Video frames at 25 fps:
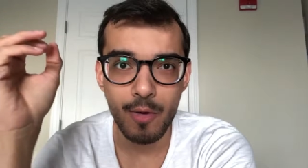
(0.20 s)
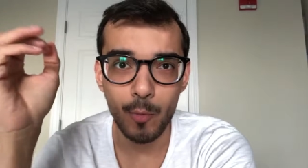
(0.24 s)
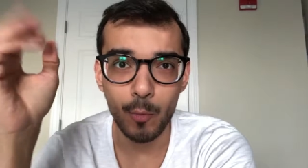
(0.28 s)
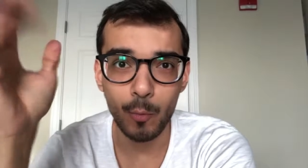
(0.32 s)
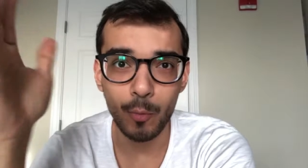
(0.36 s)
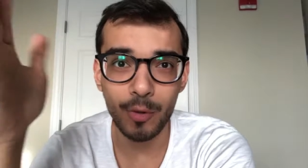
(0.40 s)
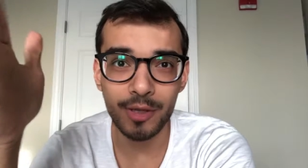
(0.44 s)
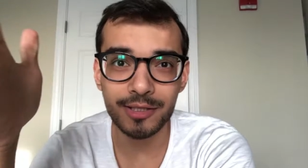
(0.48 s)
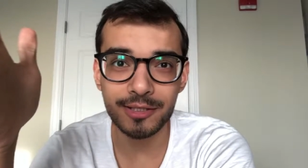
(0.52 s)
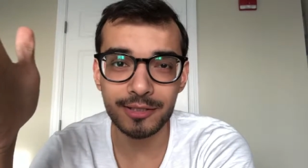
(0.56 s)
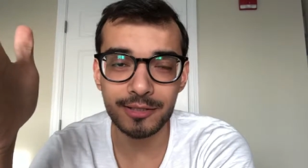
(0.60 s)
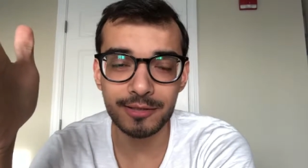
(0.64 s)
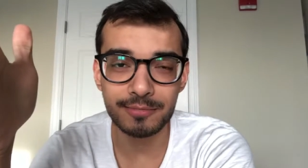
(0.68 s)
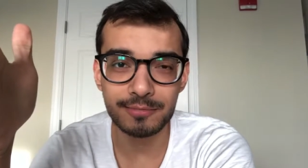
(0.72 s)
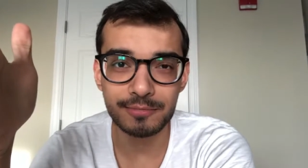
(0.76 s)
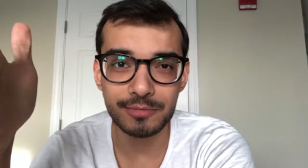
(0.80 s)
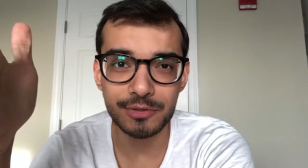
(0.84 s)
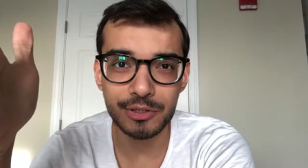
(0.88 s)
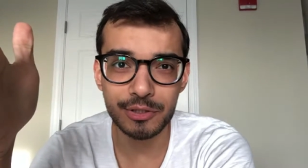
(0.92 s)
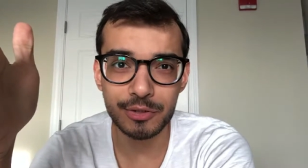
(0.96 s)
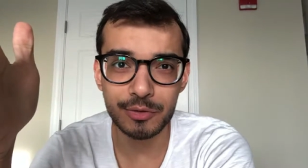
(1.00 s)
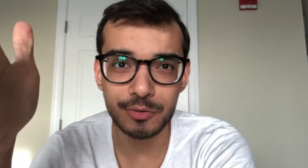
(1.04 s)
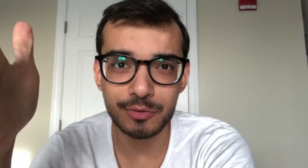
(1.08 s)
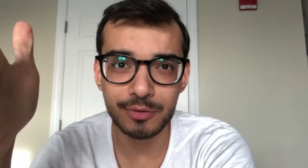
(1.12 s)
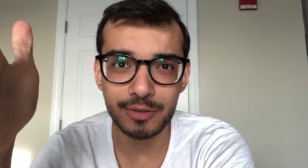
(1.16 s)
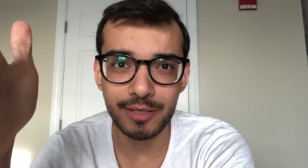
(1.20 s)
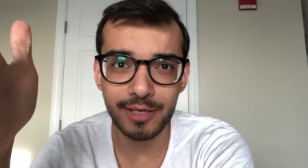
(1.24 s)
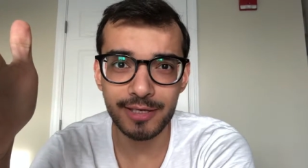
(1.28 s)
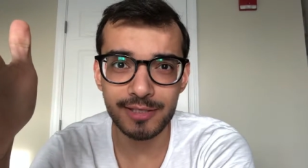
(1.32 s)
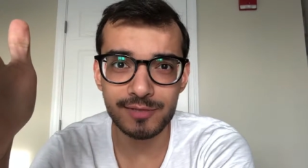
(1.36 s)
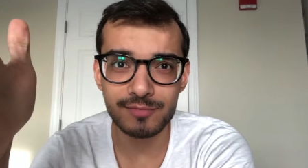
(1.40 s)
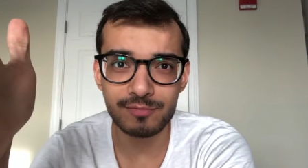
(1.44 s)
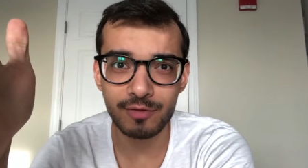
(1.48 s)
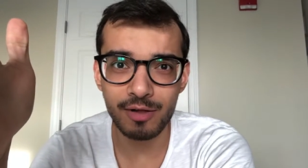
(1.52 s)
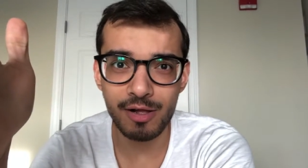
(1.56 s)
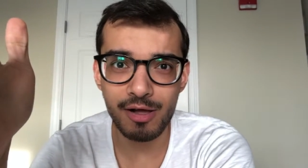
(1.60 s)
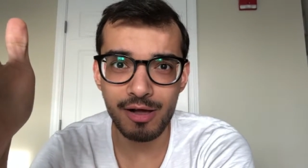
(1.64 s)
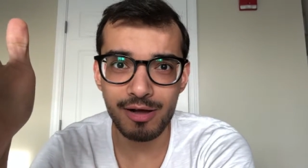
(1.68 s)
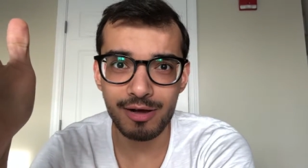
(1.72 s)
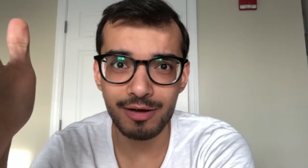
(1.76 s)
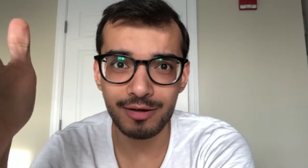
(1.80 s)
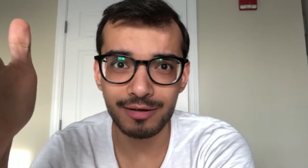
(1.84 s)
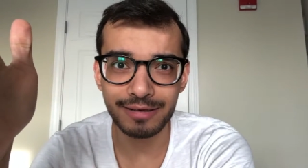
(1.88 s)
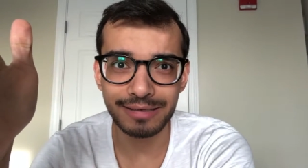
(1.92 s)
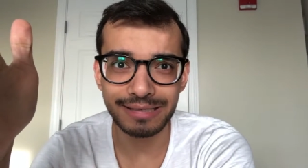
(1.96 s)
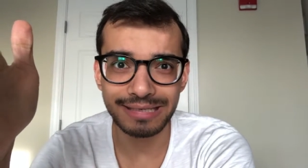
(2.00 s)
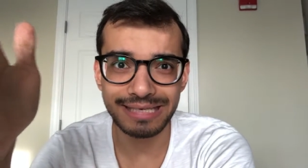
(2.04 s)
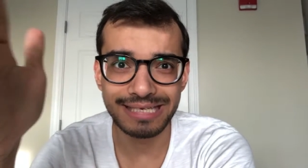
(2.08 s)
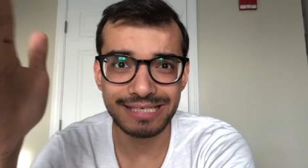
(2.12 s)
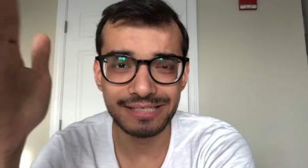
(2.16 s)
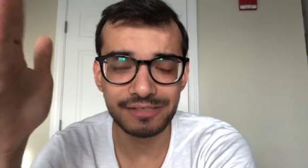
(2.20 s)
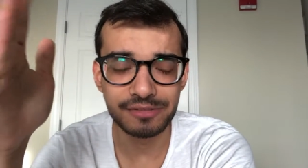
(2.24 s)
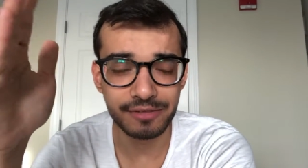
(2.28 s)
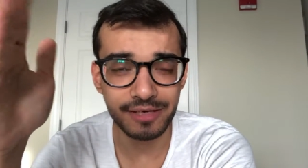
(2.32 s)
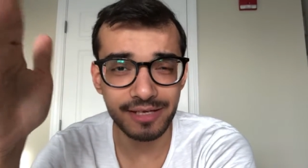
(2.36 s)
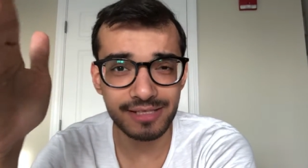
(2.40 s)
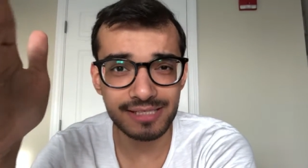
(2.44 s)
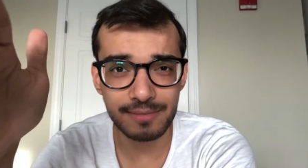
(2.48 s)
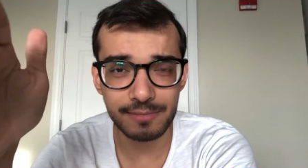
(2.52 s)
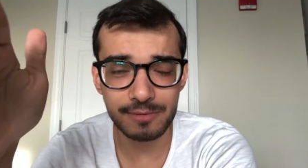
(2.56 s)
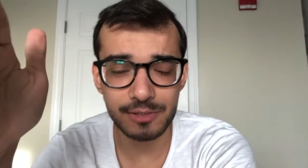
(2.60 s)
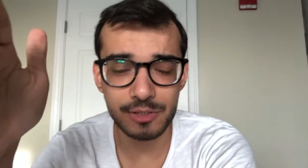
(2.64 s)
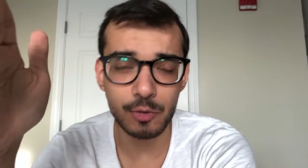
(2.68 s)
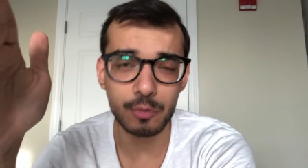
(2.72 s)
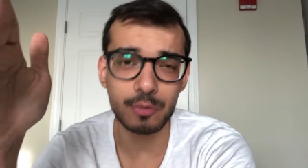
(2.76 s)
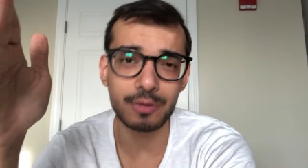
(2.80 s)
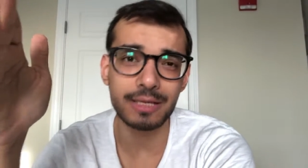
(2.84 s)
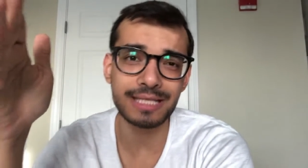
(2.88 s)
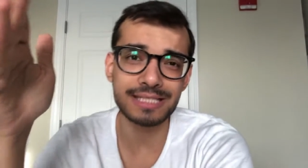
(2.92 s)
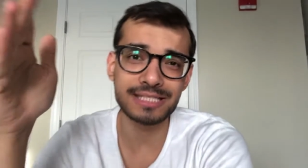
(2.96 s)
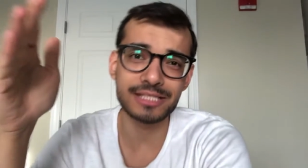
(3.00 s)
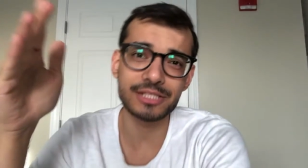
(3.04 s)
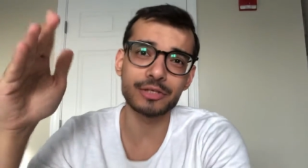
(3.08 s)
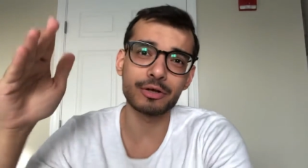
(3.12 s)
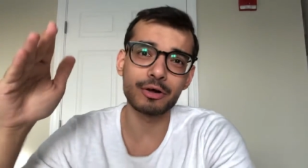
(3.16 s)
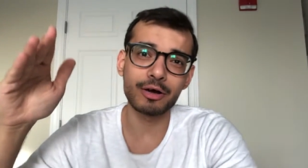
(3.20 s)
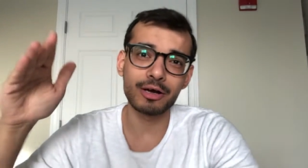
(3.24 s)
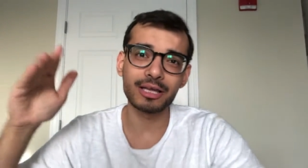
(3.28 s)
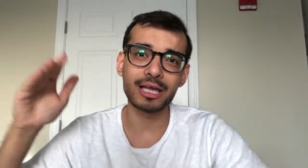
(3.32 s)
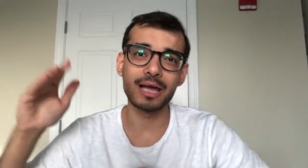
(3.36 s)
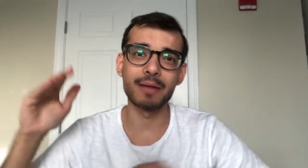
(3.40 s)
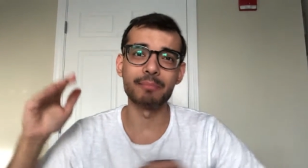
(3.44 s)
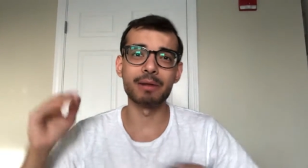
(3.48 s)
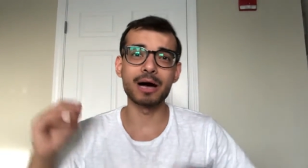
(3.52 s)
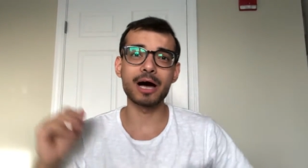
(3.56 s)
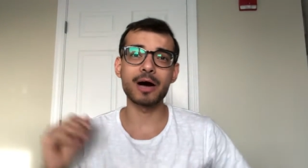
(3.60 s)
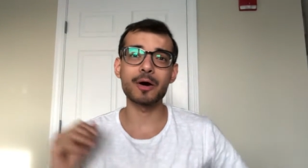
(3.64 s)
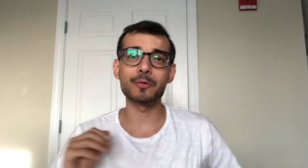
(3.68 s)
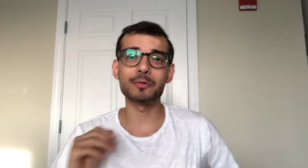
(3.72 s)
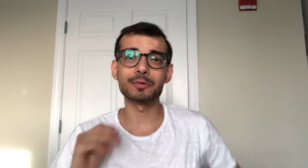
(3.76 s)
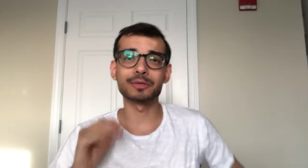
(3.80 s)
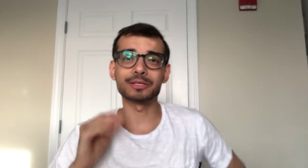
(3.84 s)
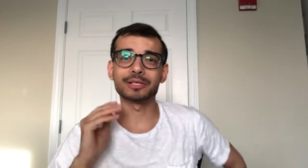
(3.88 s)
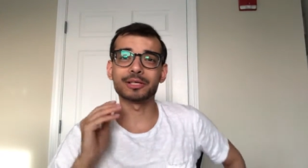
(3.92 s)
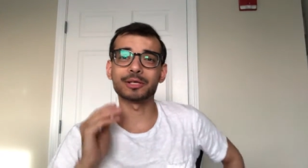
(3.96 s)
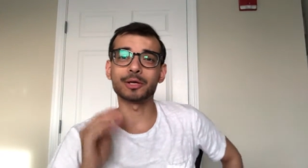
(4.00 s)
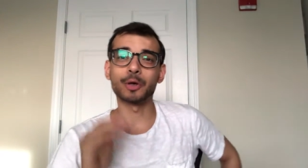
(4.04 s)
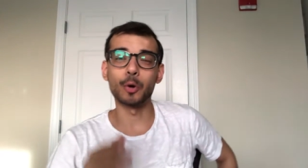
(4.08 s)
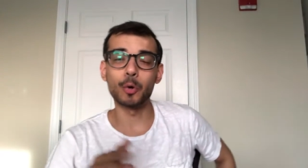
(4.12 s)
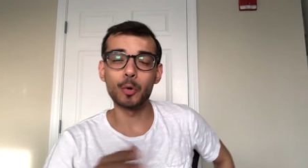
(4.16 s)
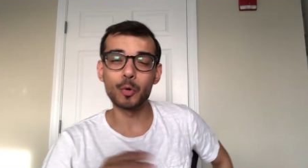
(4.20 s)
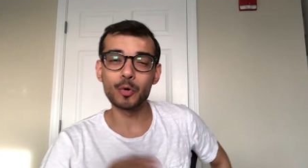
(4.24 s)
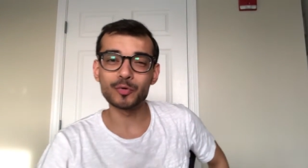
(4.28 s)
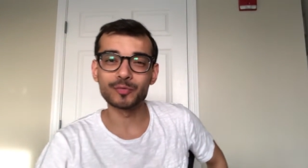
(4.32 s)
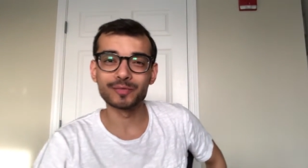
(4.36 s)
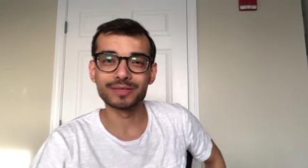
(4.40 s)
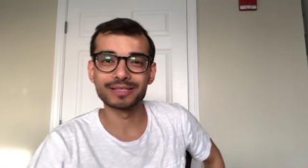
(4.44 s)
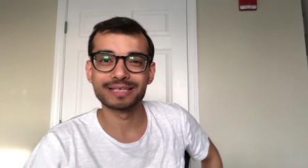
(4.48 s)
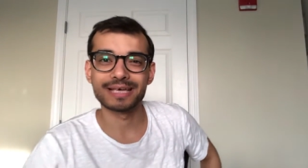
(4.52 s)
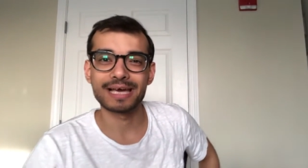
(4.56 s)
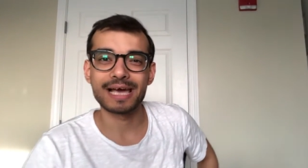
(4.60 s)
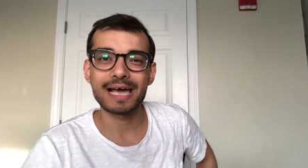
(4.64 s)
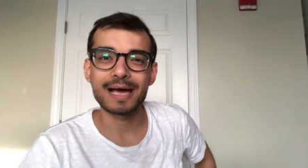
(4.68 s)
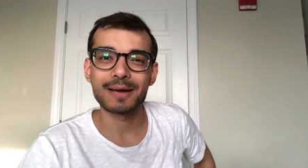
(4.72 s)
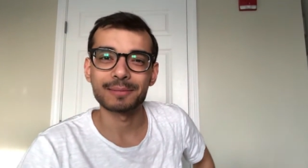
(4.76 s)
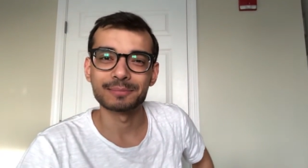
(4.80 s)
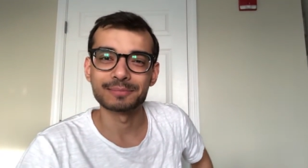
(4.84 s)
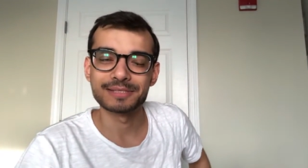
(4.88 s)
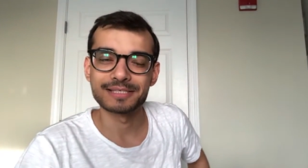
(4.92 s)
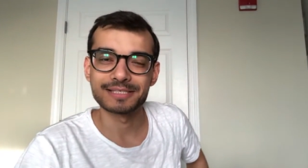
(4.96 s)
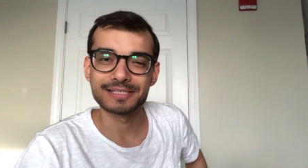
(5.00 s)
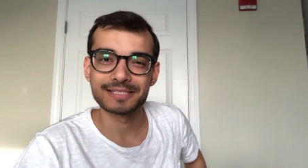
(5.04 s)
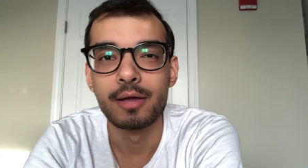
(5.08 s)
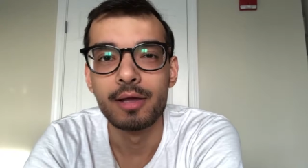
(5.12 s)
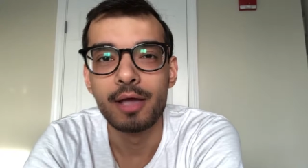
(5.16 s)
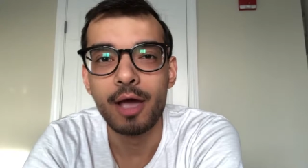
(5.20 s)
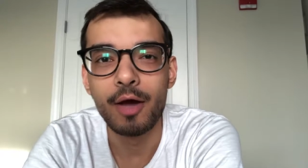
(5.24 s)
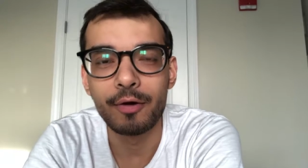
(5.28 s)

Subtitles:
Welcome to today's vlog. In today's episode, let's talk about code with caps.